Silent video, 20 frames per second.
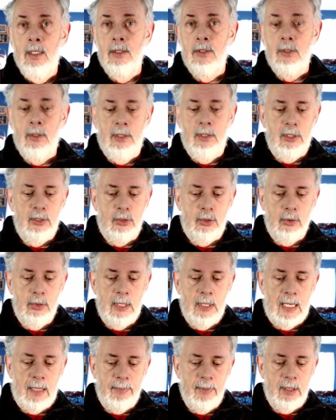So this
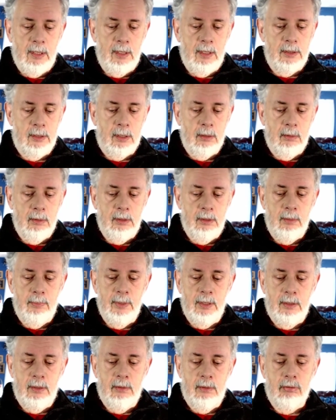tsunami is going to
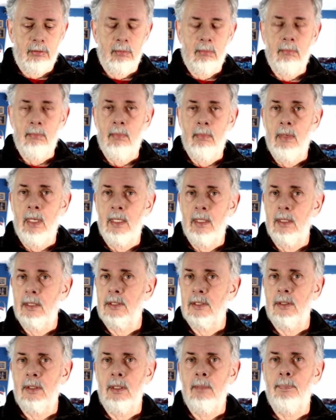be
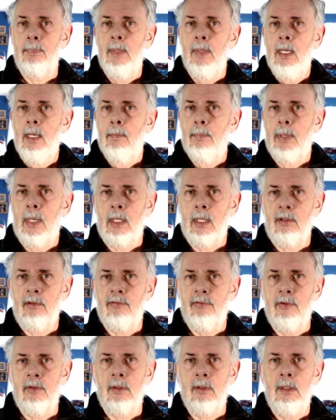tremendously
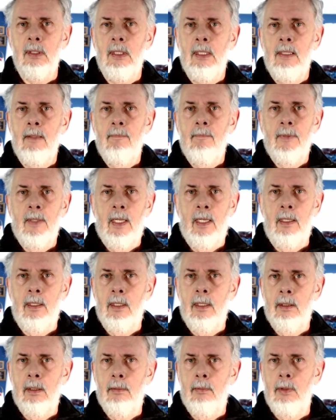powerful, and
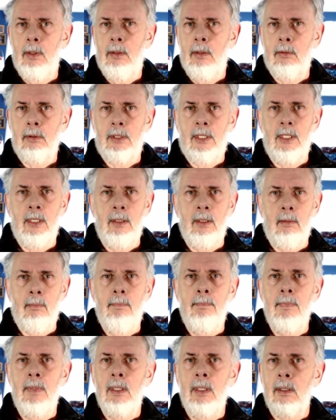it'll kill
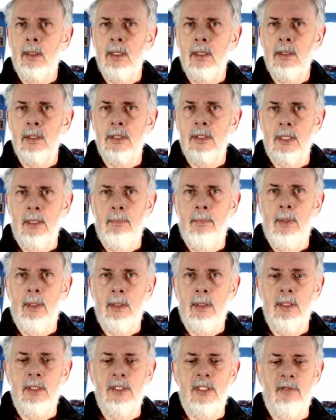millions and
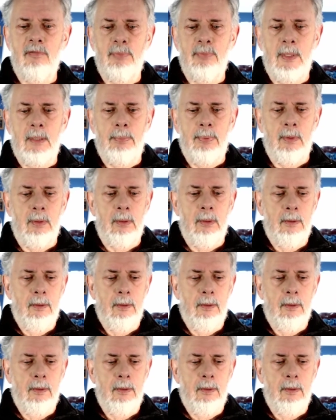millions of people.